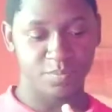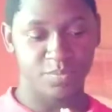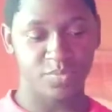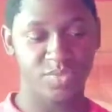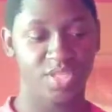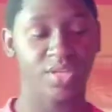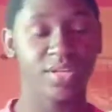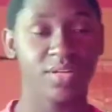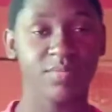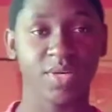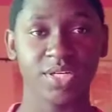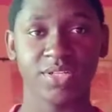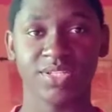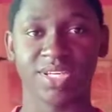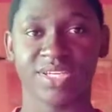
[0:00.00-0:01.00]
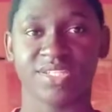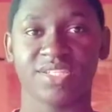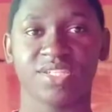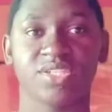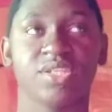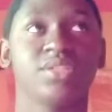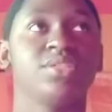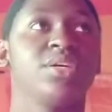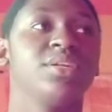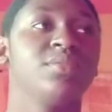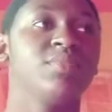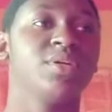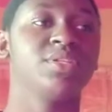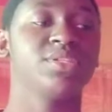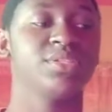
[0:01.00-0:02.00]
Channel monetization, Channel
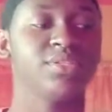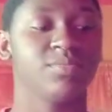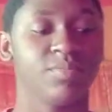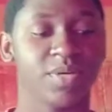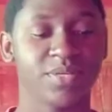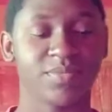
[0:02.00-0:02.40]
monetization